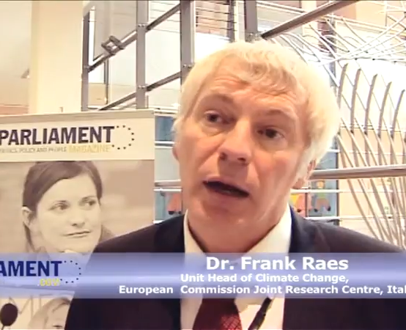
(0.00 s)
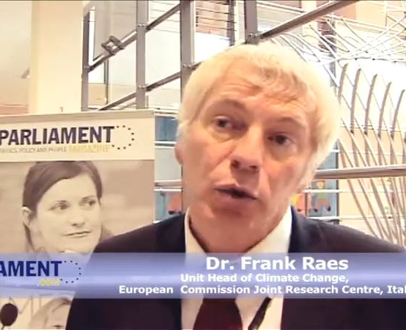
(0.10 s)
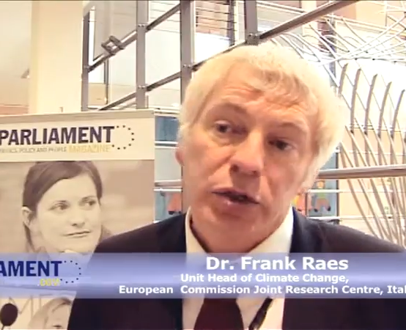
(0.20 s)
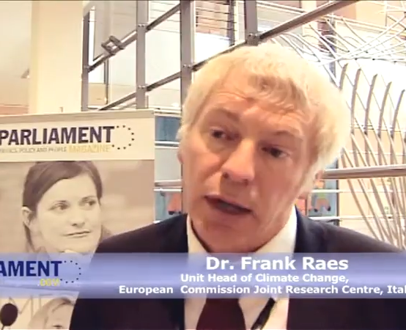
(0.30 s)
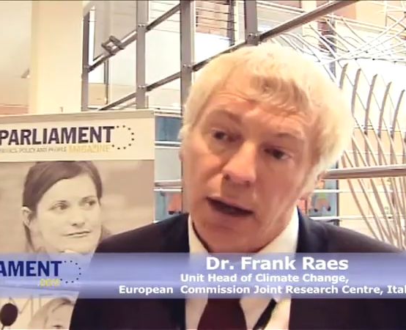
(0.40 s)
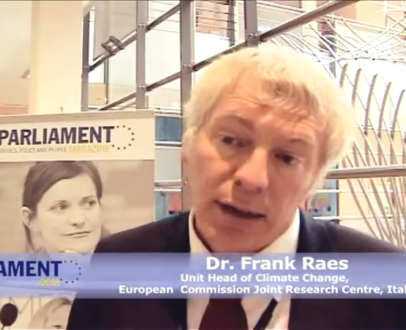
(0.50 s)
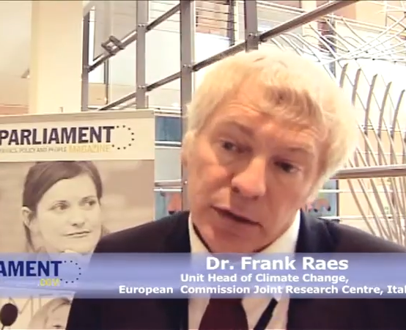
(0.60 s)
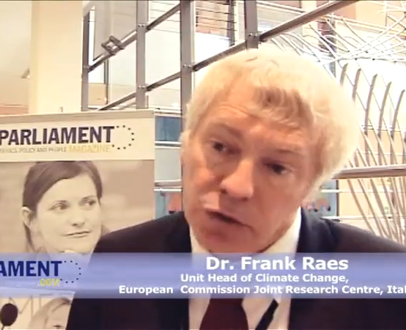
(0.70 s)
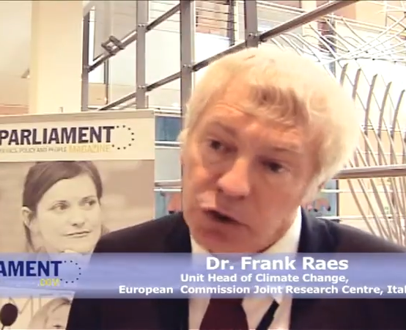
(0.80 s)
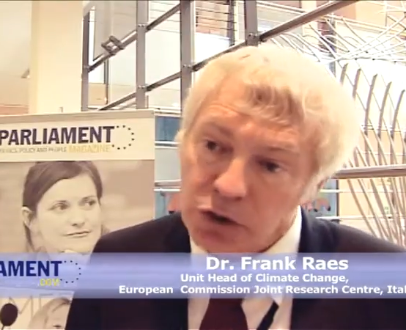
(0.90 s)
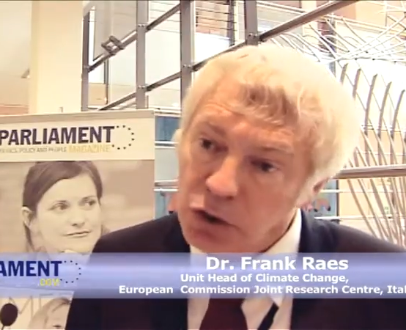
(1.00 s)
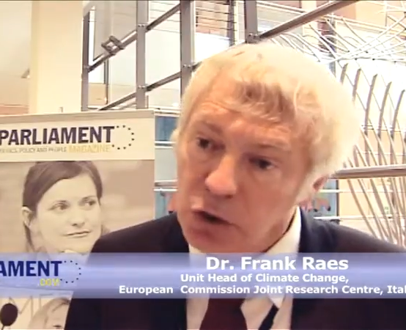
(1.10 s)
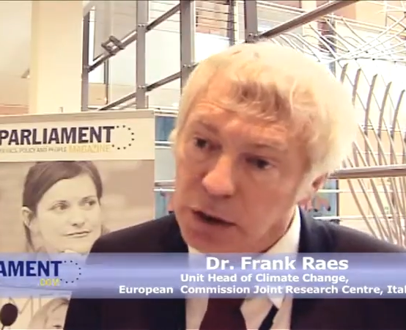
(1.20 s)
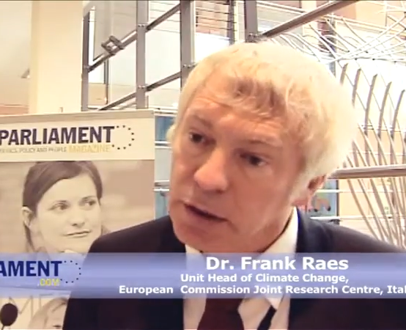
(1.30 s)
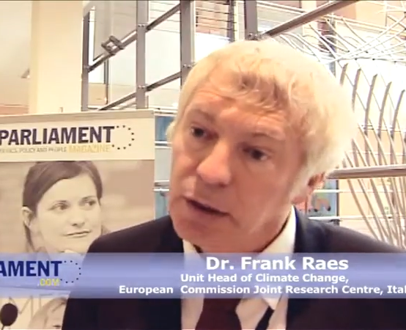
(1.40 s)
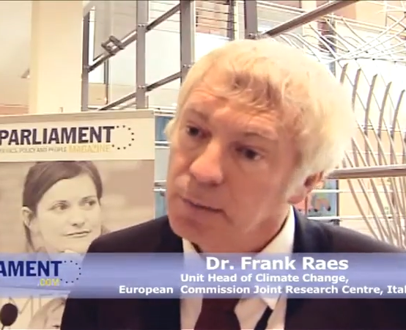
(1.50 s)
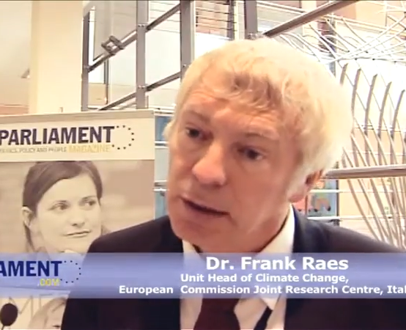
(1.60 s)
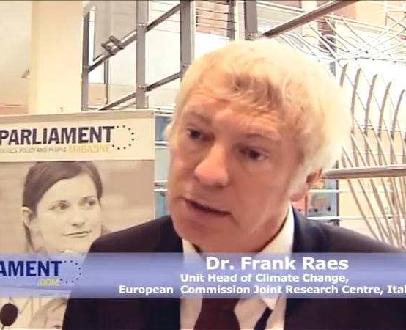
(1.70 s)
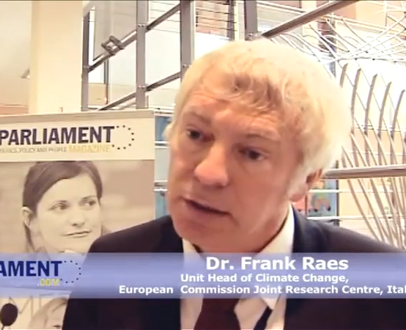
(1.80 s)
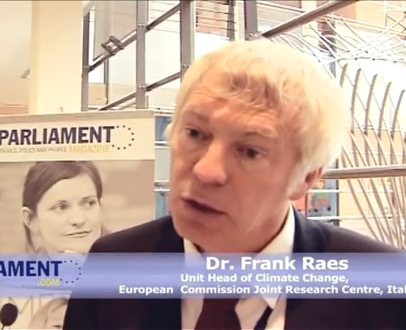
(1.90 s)
Speaker 1: and I would say let's just do it. I
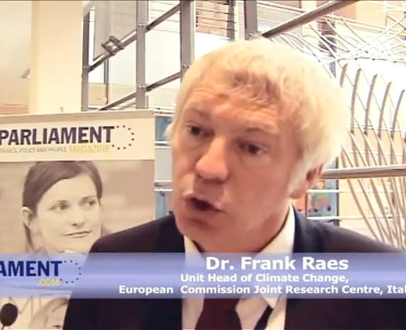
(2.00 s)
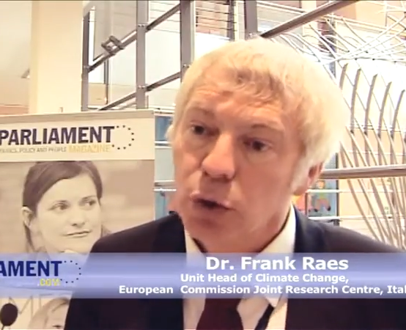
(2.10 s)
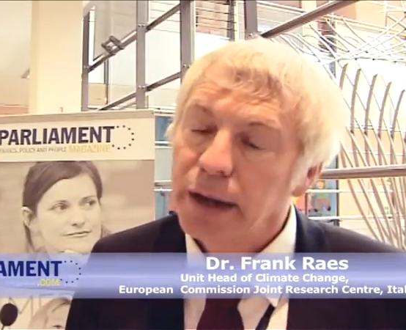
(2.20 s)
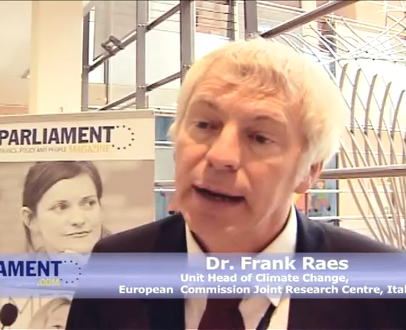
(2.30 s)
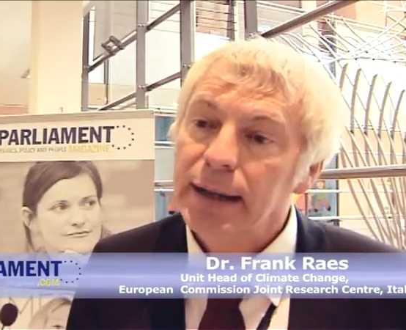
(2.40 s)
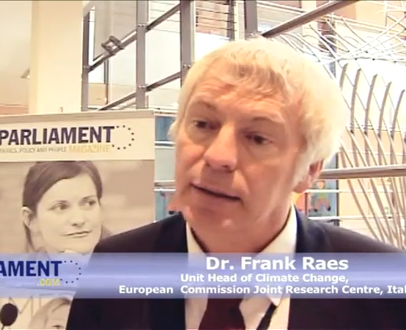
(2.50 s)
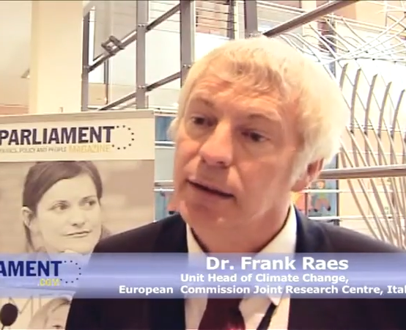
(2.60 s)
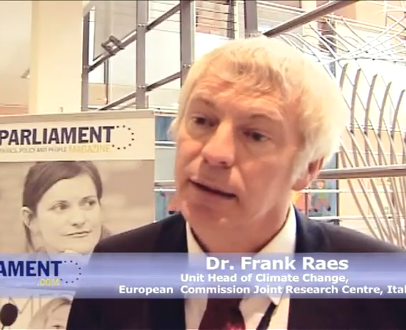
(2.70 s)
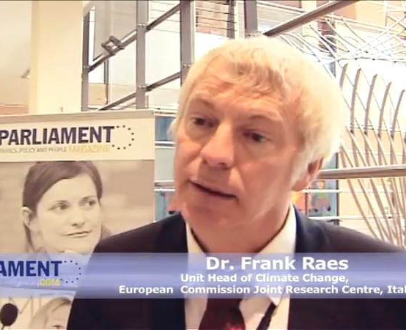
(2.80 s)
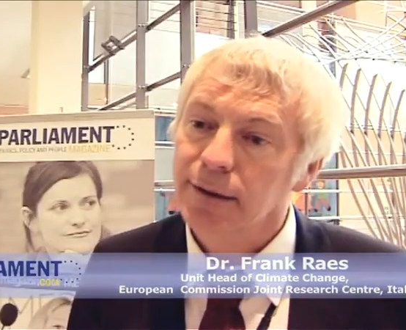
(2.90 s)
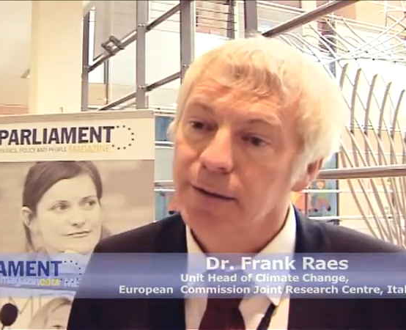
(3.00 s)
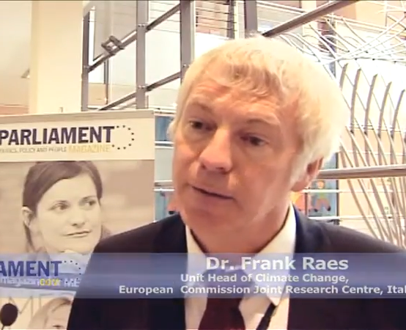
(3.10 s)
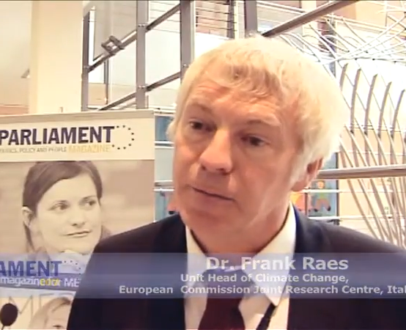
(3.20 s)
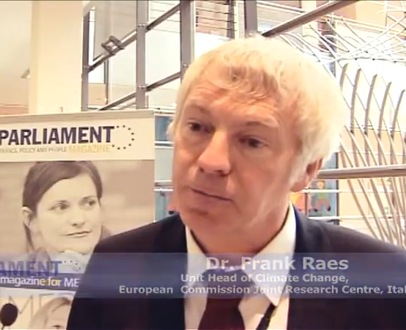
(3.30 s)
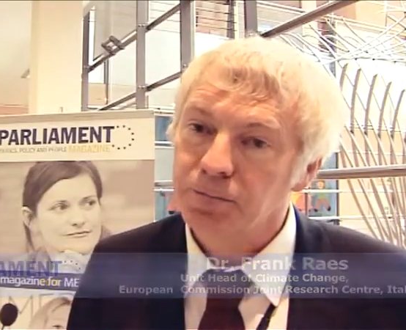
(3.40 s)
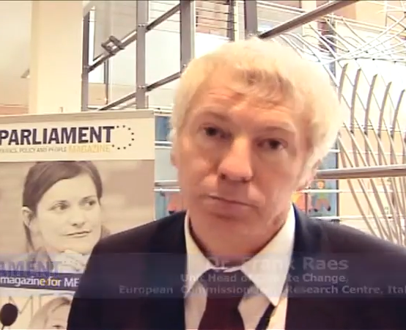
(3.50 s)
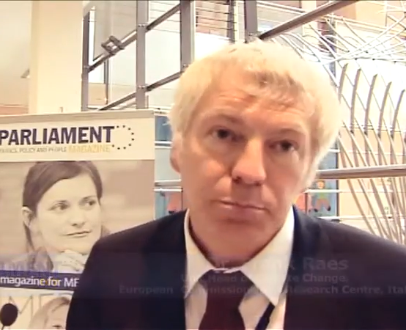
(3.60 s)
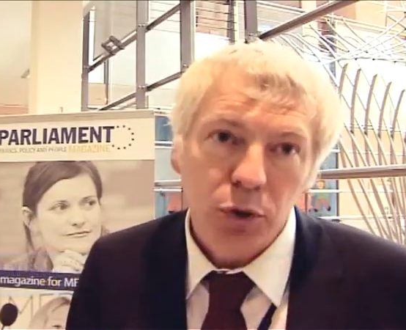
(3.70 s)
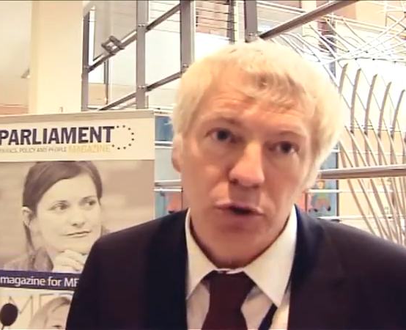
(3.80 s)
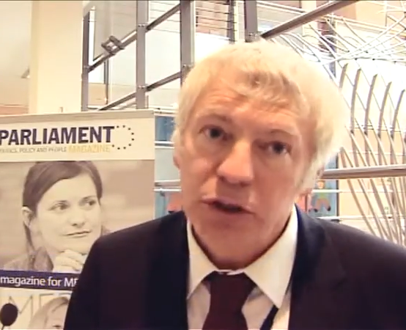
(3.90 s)
mean, it's a no-regret uh,
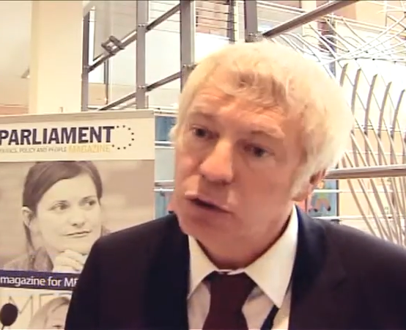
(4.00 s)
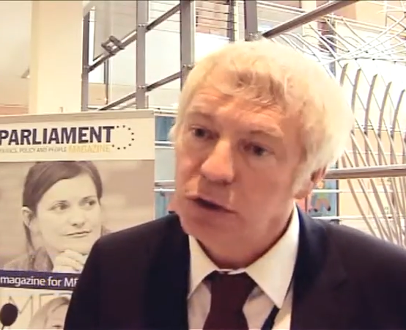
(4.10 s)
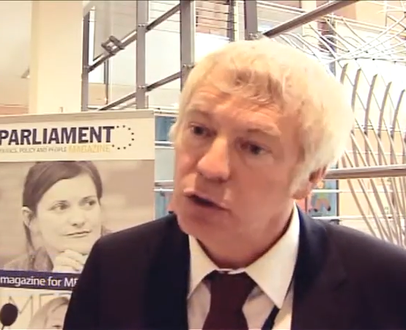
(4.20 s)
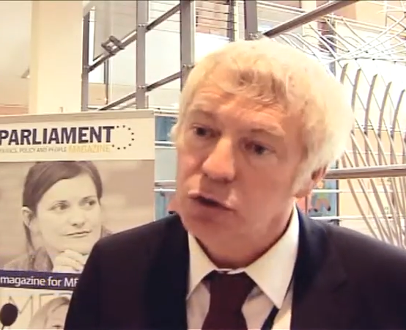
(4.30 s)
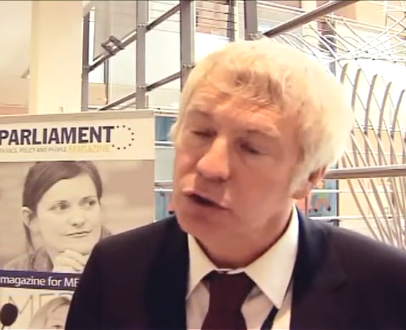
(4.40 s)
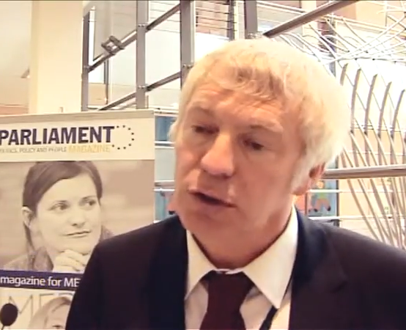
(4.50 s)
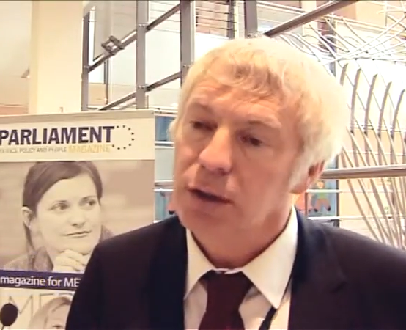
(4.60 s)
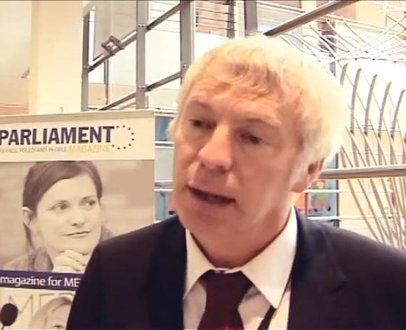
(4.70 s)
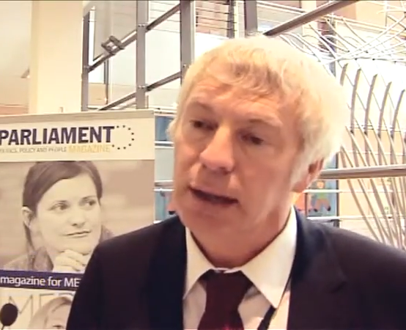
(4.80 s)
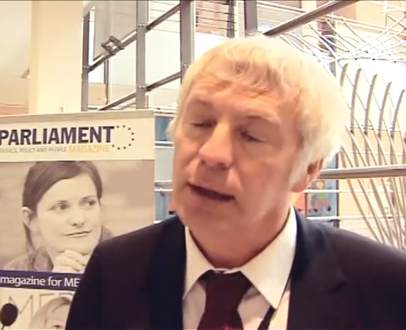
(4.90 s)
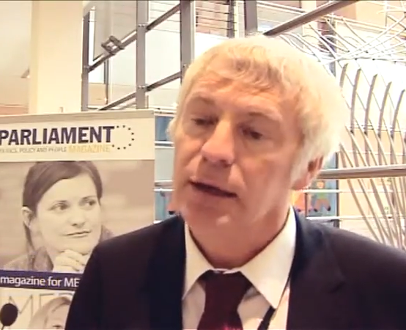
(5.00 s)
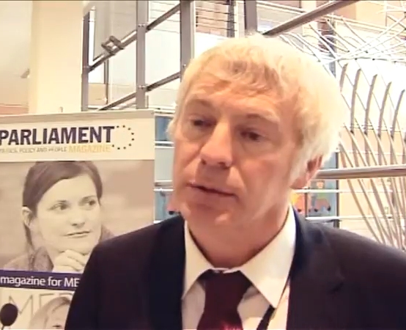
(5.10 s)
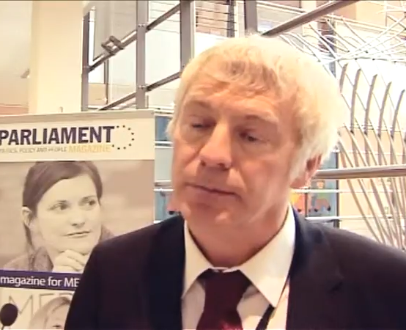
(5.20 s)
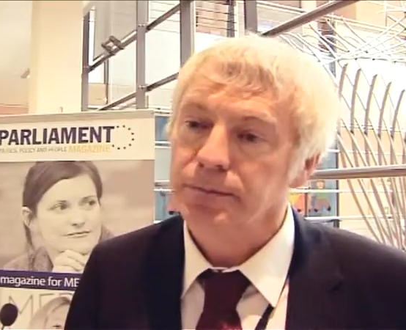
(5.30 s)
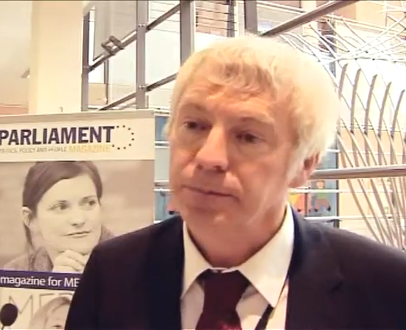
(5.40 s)
policy to reduce uh, black carbon.